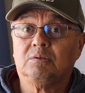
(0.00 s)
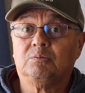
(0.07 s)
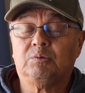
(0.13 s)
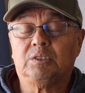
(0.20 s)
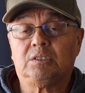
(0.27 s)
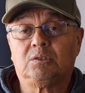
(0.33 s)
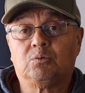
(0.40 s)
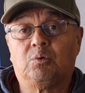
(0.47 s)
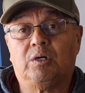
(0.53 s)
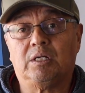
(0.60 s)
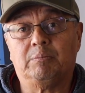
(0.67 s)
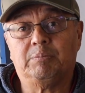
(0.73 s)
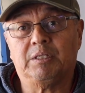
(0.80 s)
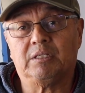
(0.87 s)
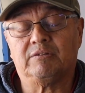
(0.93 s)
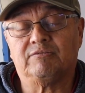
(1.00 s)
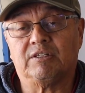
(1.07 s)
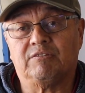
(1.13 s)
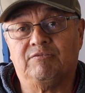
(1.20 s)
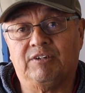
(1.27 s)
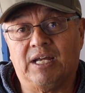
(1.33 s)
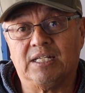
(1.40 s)
with quite a bit of
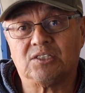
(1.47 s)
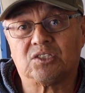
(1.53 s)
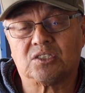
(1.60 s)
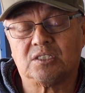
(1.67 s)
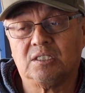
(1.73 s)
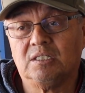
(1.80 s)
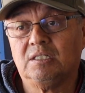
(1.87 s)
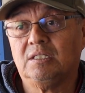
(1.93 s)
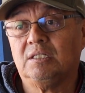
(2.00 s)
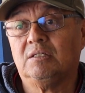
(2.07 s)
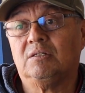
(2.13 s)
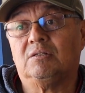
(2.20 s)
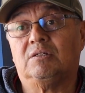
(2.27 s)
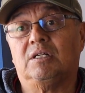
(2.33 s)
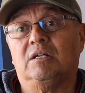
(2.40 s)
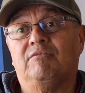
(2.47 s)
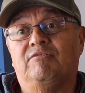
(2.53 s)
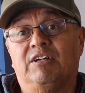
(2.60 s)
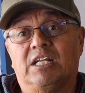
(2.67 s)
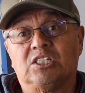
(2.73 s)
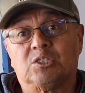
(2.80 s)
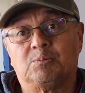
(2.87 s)

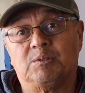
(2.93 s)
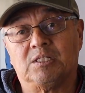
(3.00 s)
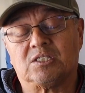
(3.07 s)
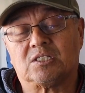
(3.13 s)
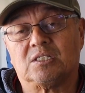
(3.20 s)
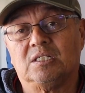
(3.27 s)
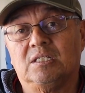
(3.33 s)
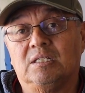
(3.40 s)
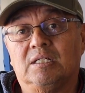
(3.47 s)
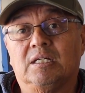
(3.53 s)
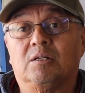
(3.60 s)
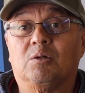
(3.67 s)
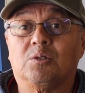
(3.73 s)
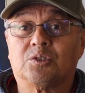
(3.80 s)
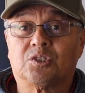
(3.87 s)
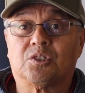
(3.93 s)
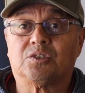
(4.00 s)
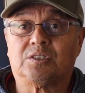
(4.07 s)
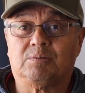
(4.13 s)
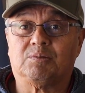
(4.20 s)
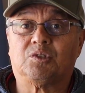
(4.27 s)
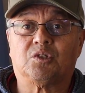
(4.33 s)
advancements and also
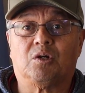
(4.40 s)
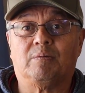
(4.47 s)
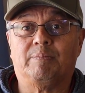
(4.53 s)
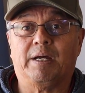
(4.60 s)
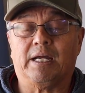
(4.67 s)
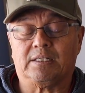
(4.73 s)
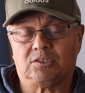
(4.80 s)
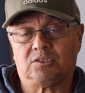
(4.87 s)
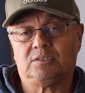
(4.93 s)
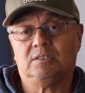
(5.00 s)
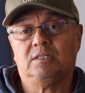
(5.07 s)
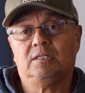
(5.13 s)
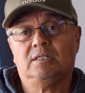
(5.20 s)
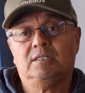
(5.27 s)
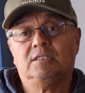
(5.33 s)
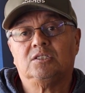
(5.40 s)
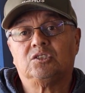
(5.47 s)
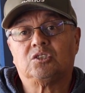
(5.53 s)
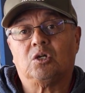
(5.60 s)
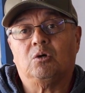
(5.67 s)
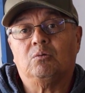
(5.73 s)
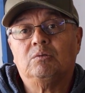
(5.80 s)
some drawbacks.
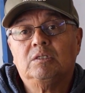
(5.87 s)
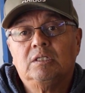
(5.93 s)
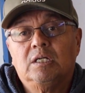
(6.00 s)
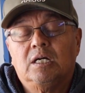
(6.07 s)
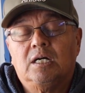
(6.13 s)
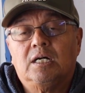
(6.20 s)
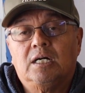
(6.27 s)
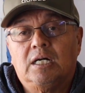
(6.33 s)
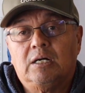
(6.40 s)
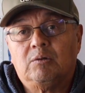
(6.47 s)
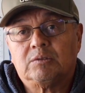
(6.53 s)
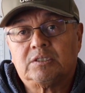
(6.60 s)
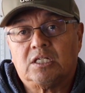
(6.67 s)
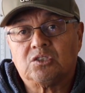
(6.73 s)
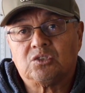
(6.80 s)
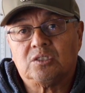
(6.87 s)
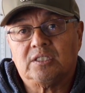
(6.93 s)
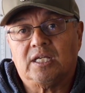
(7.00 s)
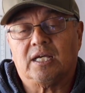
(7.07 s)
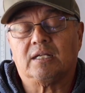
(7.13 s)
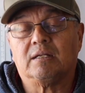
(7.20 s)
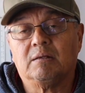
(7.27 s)
So I'll touch on
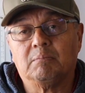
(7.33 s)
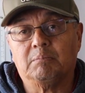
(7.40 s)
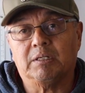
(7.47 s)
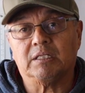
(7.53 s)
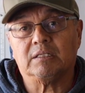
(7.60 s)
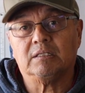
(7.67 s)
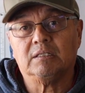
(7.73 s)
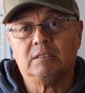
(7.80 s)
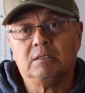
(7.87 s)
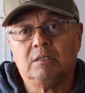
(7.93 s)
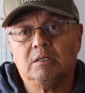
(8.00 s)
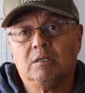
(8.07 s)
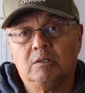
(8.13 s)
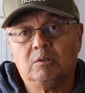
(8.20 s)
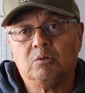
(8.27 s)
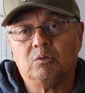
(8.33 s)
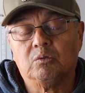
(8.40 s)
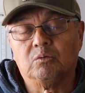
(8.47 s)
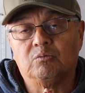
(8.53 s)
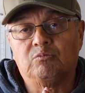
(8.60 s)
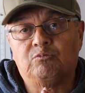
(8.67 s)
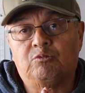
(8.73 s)
that, but
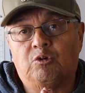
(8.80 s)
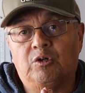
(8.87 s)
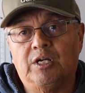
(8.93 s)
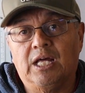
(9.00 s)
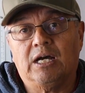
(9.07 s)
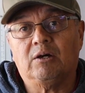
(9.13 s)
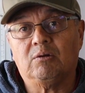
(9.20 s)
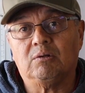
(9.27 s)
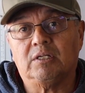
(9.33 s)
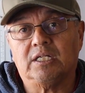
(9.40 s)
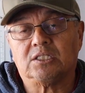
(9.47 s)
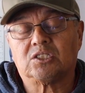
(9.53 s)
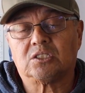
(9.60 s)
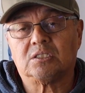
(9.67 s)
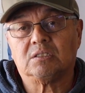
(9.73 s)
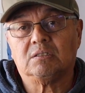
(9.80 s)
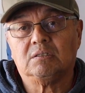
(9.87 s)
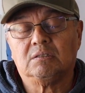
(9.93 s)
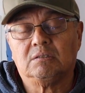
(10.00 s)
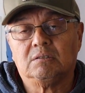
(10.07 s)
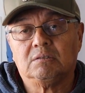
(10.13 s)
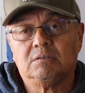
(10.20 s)
for now let's
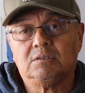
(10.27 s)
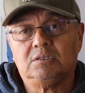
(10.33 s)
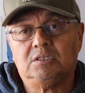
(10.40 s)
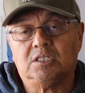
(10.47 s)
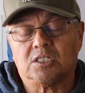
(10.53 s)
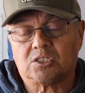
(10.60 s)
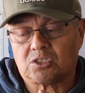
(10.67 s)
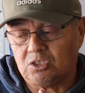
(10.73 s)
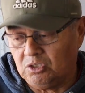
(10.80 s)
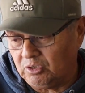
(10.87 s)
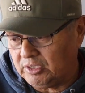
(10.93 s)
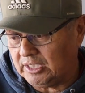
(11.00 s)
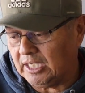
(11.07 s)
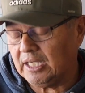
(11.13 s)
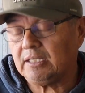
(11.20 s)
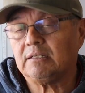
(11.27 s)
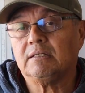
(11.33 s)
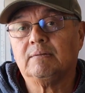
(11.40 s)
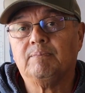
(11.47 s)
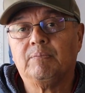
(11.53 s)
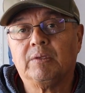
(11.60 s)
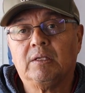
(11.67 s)
just look at
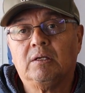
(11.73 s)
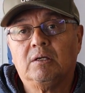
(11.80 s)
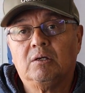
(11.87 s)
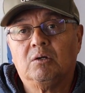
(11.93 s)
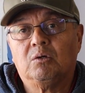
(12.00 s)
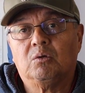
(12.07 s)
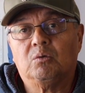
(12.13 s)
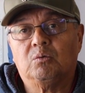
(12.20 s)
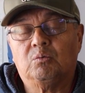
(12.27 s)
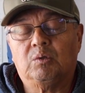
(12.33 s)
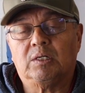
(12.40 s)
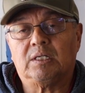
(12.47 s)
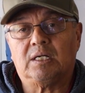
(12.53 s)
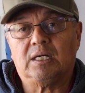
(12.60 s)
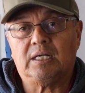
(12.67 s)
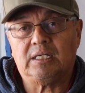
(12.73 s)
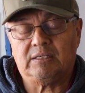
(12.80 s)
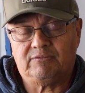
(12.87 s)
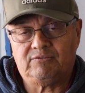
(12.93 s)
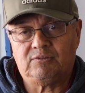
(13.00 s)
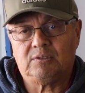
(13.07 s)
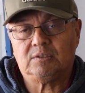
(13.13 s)
what I have